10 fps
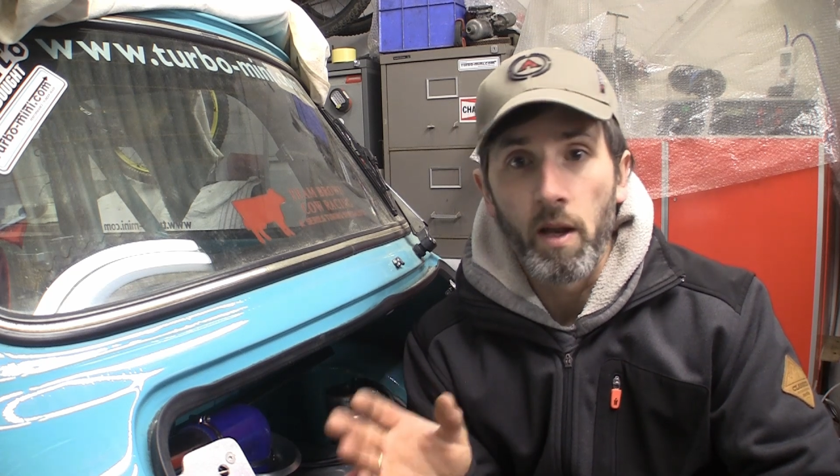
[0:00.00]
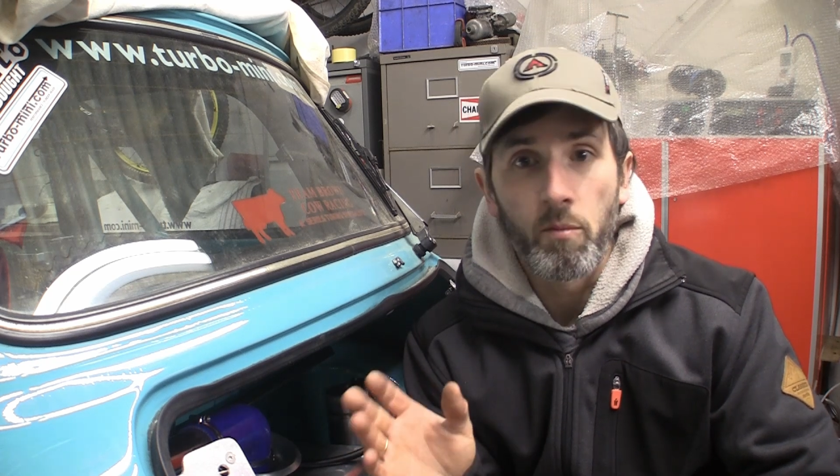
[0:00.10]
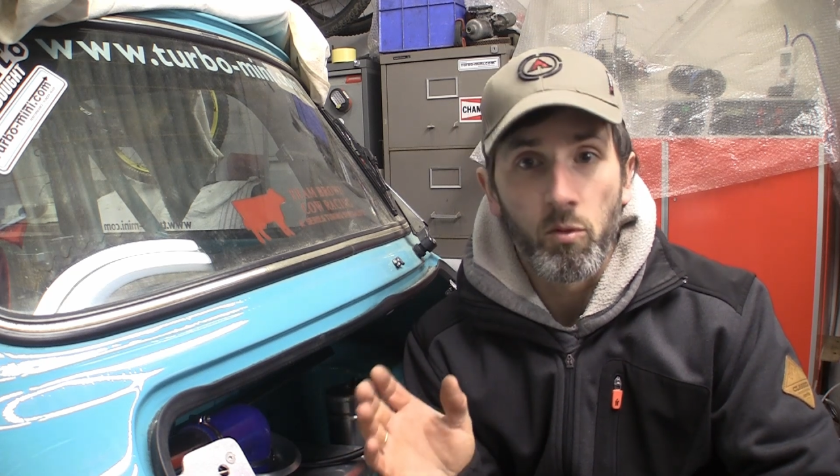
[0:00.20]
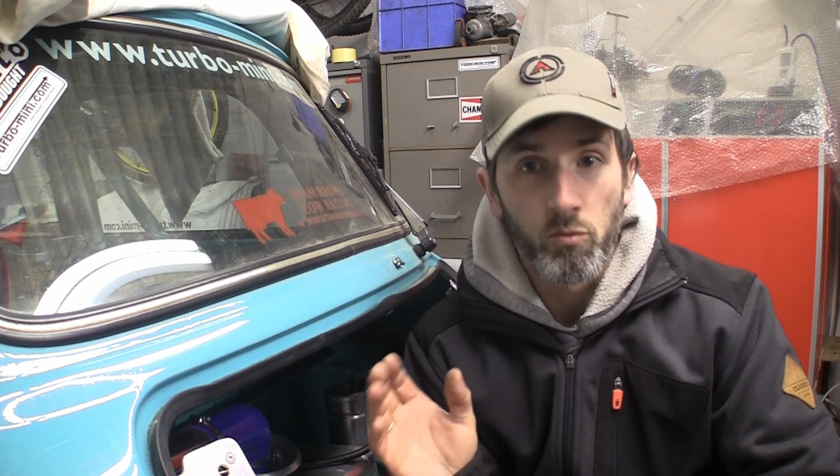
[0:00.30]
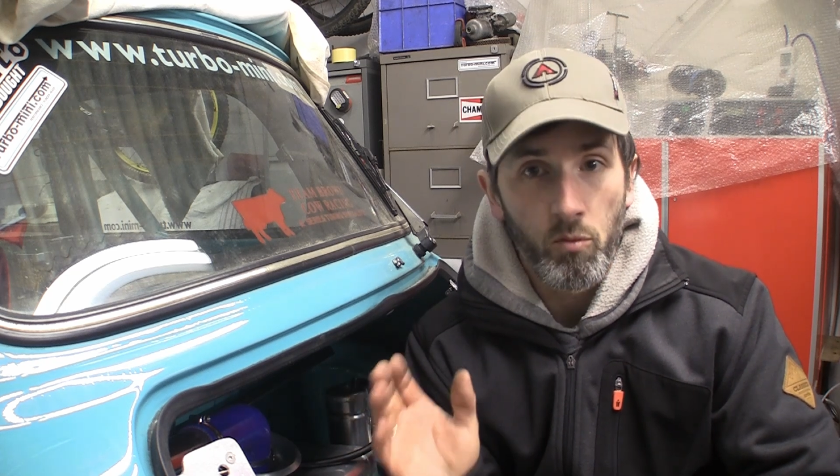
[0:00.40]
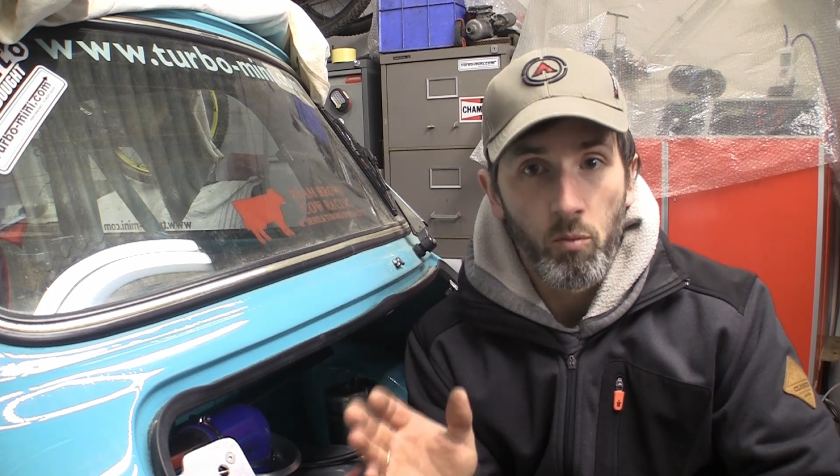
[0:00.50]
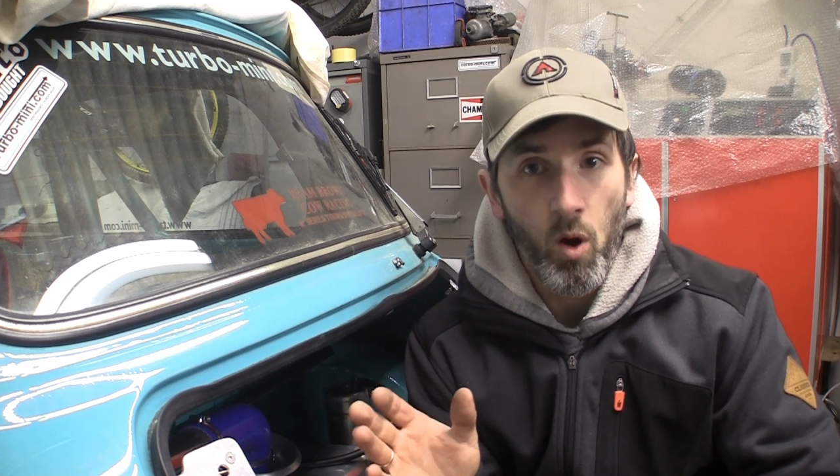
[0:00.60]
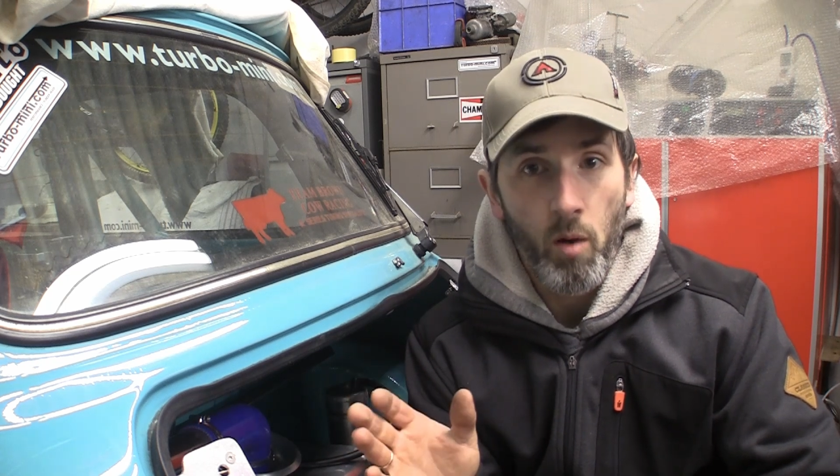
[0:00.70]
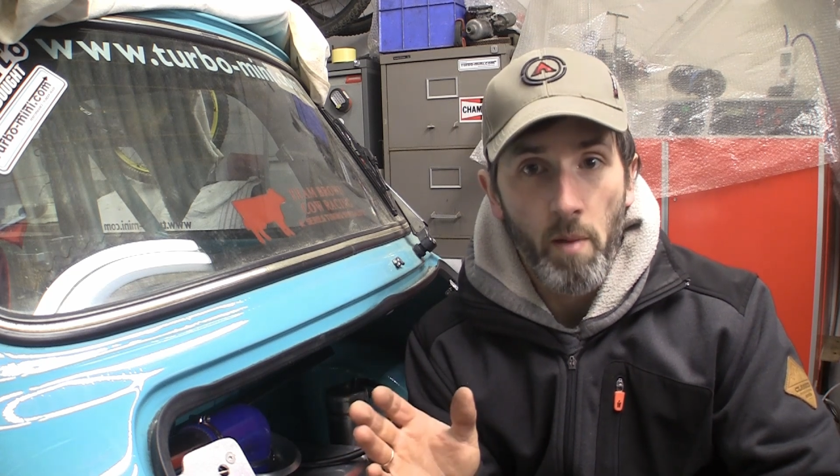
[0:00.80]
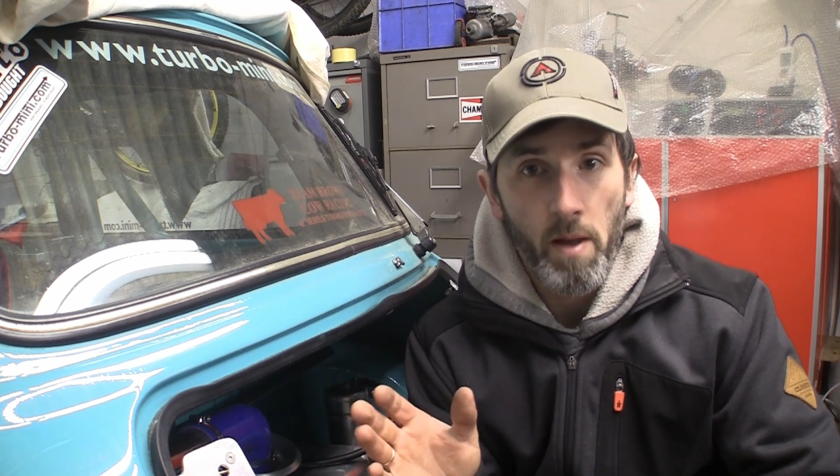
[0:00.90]
and then we'll run
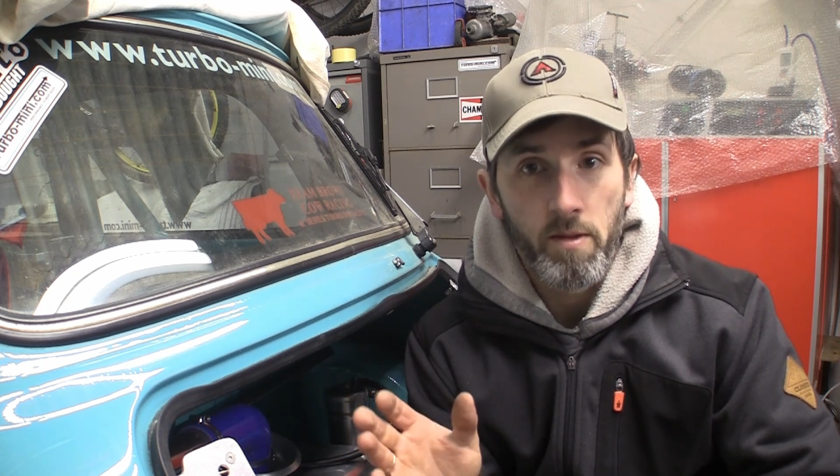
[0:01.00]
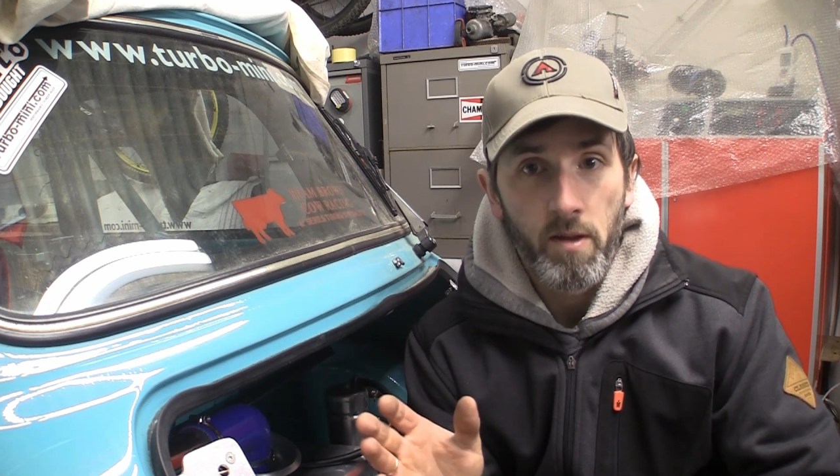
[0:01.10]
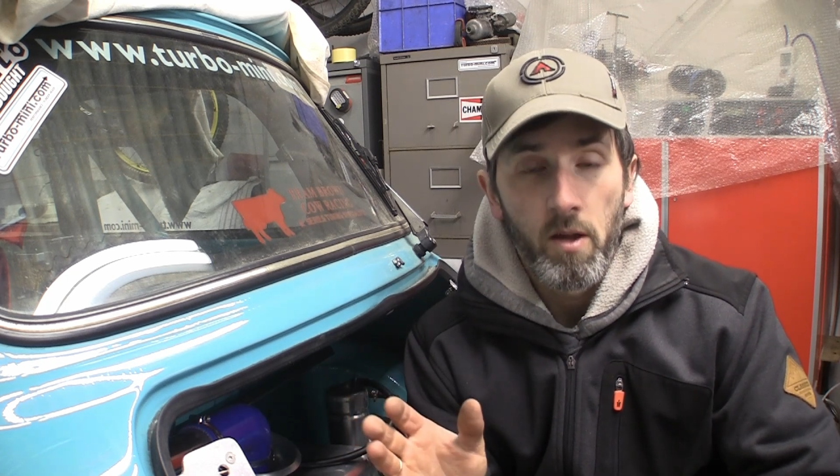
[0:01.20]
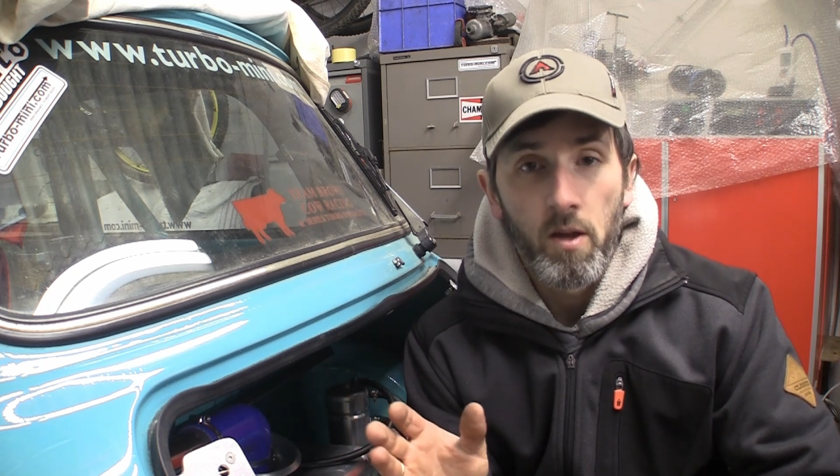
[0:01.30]
water meth,